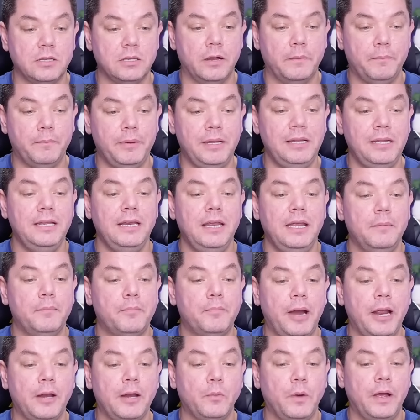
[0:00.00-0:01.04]
like Billionaire
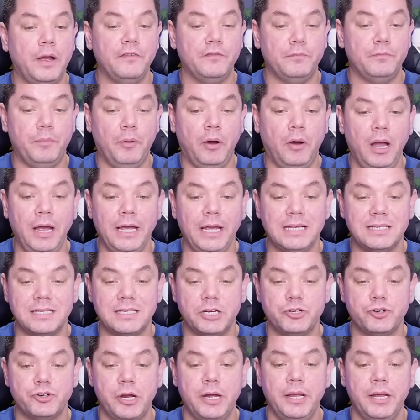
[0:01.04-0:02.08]
Brainwave Buy, et
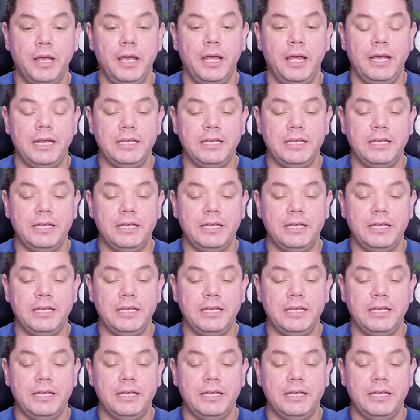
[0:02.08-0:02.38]
cetera,